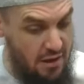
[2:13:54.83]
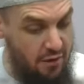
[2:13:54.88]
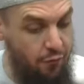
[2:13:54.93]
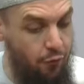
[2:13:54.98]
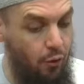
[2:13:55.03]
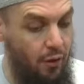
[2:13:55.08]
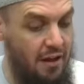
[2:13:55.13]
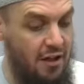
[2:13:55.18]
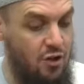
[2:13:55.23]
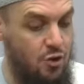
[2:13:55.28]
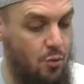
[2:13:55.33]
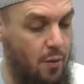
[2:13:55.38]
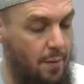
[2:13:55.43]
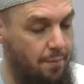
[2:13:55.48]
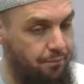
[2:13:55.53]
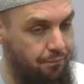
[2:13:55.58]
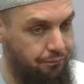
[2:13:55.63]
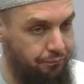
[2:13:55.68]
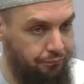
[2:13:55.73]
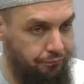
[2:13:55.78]
fall into it.
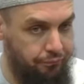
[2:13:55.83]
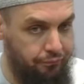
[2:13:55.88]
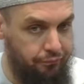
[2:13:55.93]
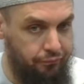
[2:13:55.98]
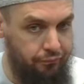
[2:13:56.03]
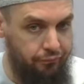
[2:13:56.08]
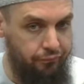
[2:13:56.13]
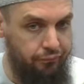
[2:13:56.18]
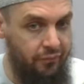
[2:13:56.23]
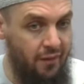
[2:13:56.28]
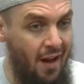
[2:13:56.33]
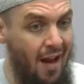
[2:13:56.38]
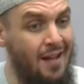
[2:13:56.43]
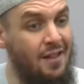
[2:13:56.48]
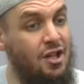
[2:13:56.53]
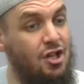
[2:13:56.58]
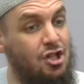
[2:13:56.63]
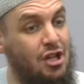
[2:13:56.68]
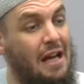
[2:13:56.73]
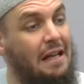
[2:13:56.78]

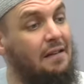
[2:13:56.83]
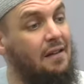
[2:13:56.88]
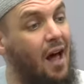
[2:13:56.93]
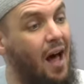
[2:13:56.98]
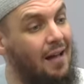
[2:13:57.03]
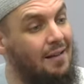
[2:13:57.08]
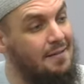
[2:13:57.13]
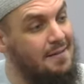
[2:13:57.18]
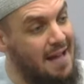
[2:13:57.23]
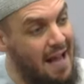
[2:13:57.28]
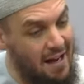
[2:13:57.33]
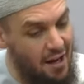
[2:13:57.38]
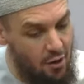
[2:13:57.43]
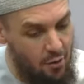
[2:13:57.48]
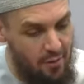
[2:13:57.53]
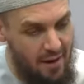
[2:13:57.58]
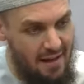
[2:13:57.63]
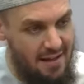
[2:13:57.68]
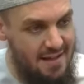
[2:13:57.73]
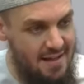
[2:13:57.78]
And the shaitan
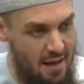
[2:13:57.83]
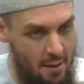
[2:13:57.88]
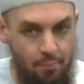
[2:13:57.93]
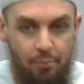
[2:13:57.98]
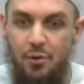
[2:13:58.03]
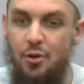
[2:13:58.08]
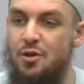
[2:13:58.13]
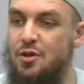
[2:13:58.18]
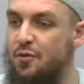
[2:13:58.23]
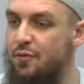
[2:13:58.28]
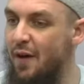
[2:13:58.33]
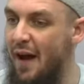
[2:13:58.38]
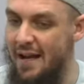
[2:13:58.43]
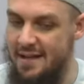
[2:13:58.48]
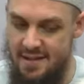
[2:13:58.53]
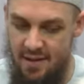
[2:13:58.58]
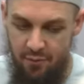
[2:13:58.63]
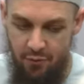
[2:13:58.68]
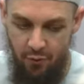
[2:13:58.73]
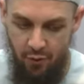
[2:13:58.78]
decorates it and
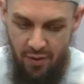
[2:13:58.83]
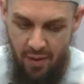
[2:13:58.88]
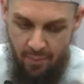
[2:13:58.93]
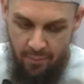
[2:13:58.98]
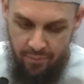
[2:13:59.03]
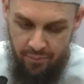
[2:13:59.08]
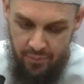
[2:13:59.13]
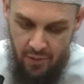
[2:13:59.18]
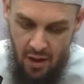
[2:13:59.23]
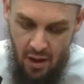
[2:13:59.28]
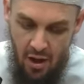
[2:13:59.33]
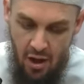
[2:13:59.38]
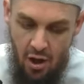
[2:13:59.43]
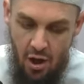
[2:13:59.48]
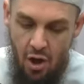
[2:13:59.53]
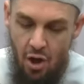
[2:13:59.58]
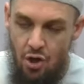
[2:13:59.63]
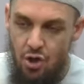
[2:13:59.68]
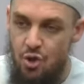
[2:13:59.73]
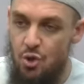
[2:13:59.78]
beautifies it for them.
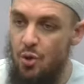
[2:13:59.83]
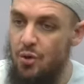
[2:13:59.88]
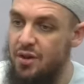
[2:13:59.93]
So